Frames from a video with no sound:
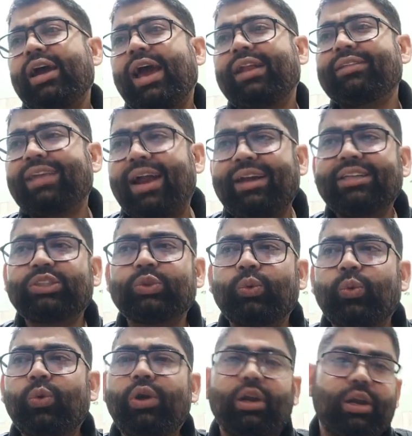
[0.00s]
and that is
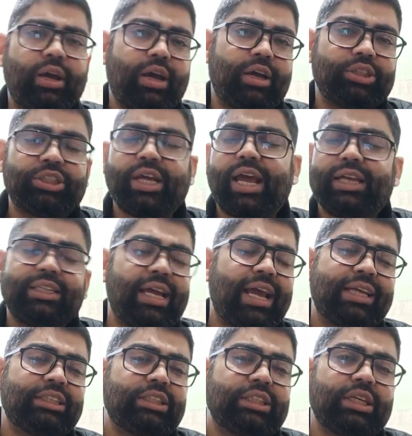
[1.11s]
school,
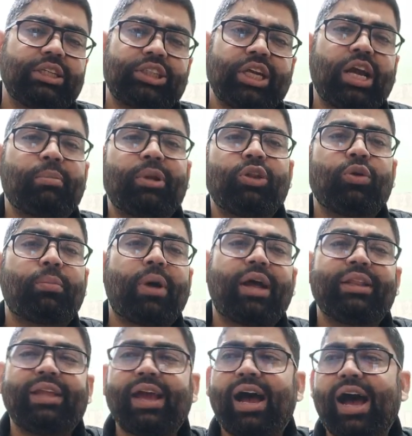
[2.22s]
as Shekhar
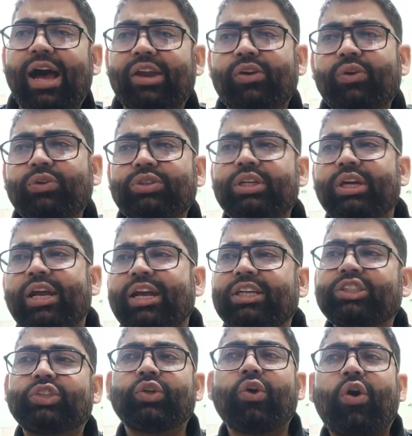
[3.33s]
Bandhopadhya argues,
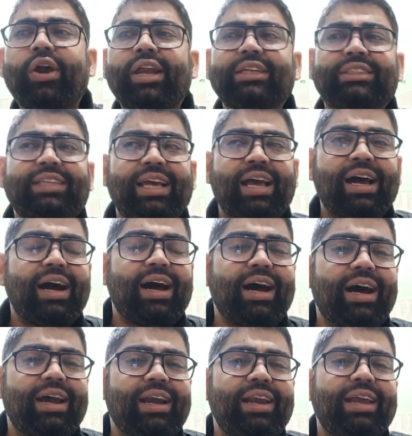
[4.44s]
it's known as
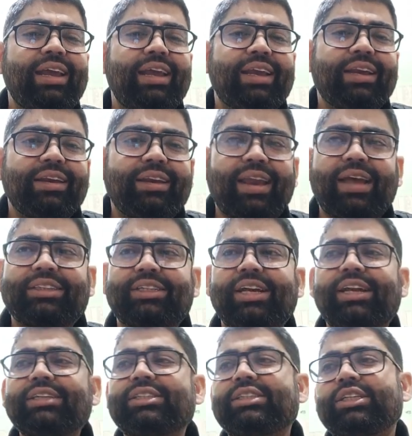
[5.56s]
early
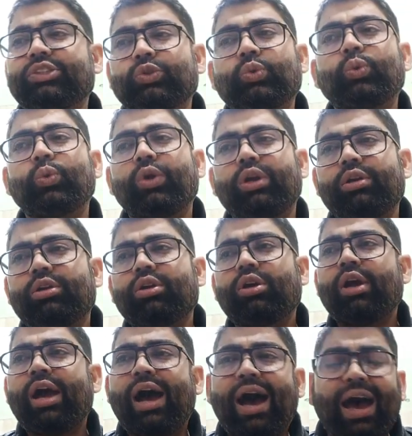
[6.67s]
nationalist school.
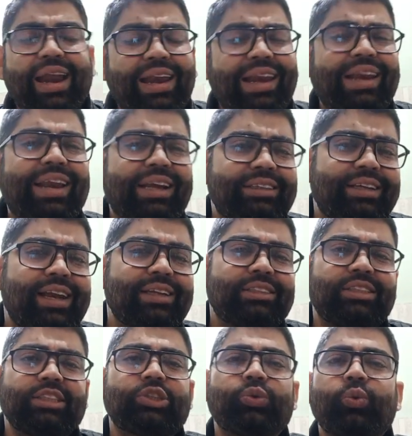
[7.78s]
Early
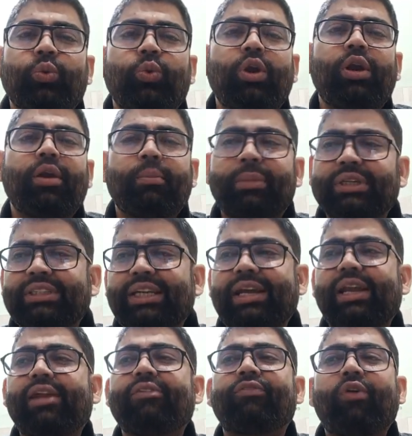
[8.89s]
nationalist school
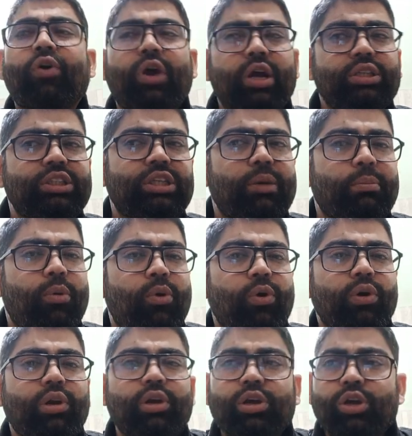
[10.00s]
basically focused
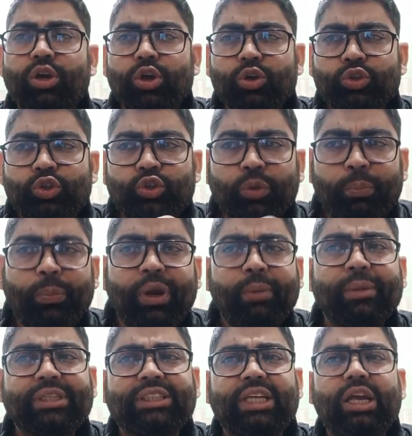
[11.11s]
upon
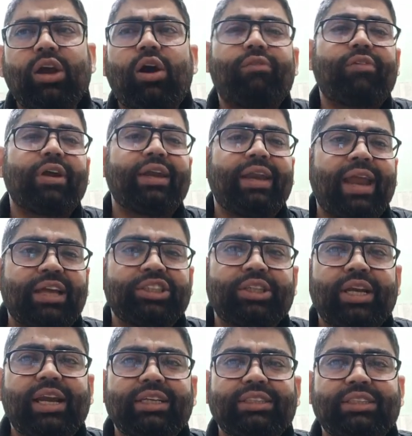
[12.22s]
supremacy of a
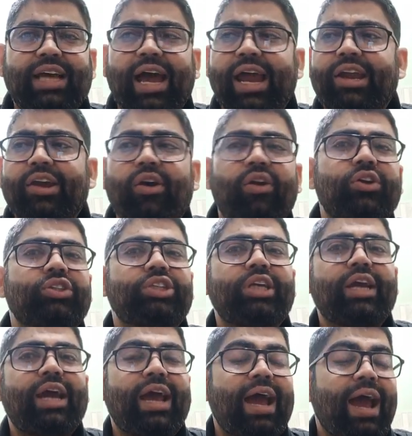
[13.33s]
nationalist
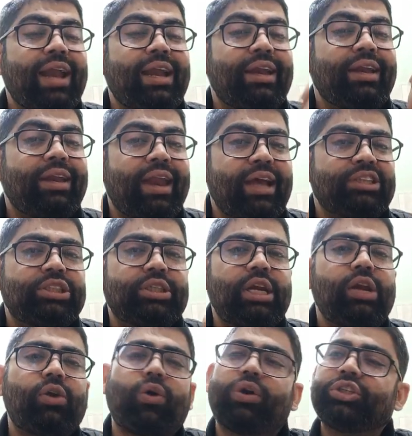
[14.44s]
ideology and a
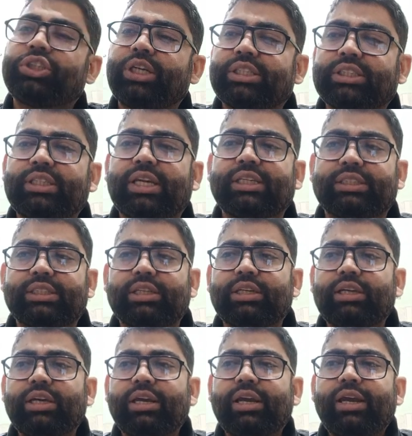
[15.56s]
national consciousness.
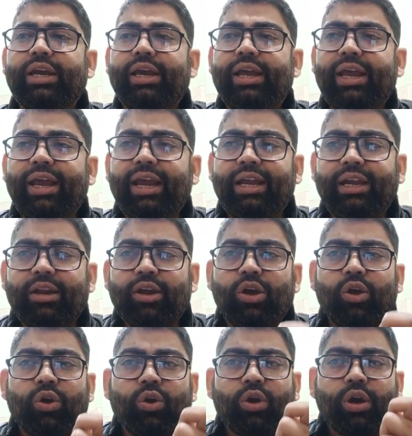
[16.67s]
It
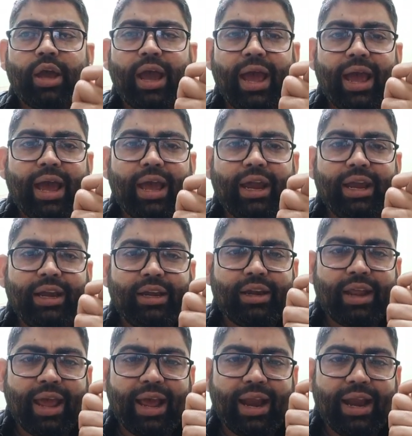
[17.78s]

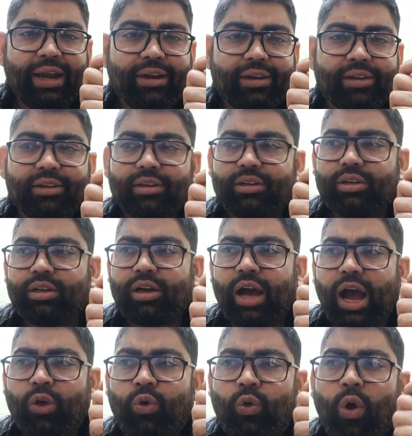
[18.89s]
it had
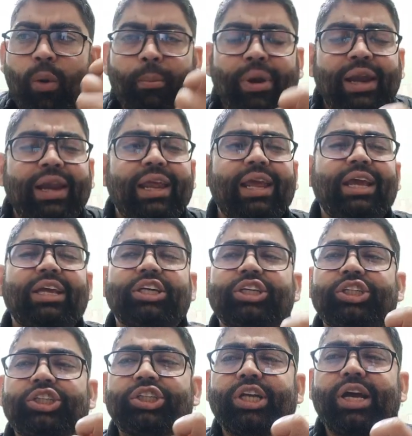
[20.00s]
a commonly
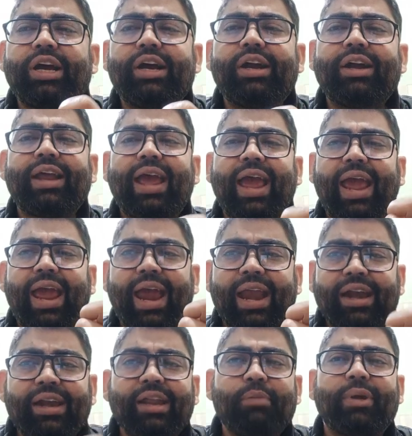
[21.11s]
shared
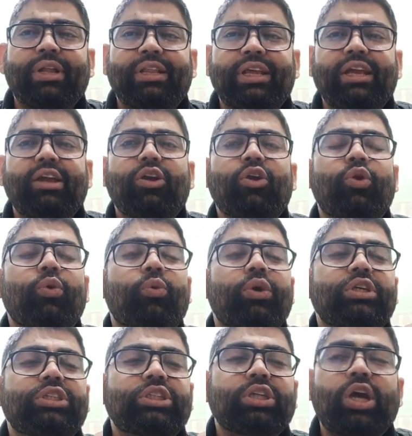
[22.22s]
antipathy
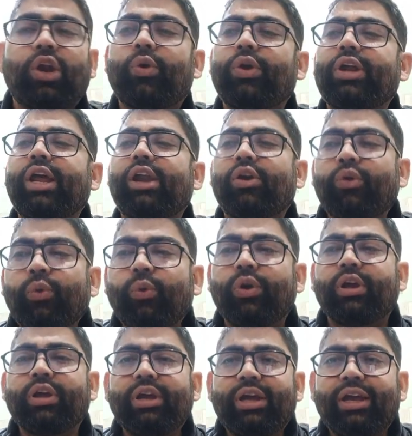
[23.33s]
towards colonial rule.